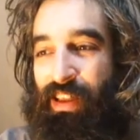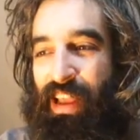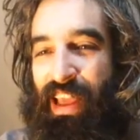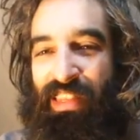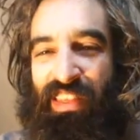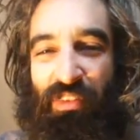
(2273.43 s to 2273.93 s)

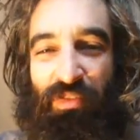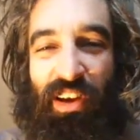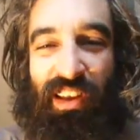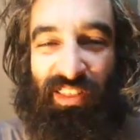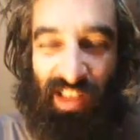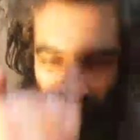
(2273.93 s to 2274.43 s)
And then the
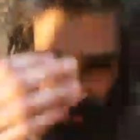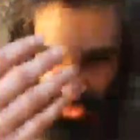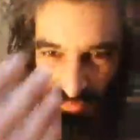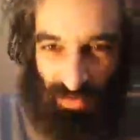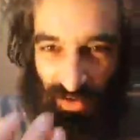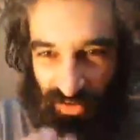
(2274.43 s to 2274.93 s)
fucking lie
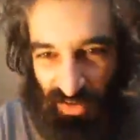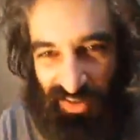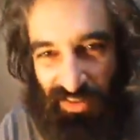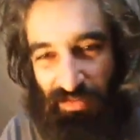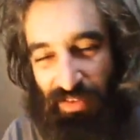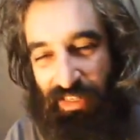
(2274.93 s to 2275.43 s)
just falls on its
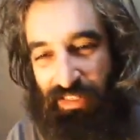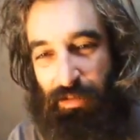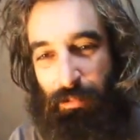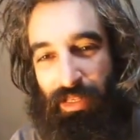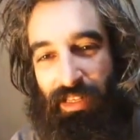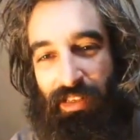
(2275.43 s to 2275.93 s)
face
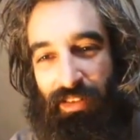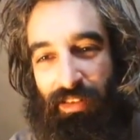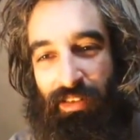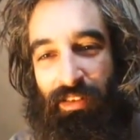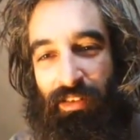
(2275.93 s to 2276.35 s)
immediately.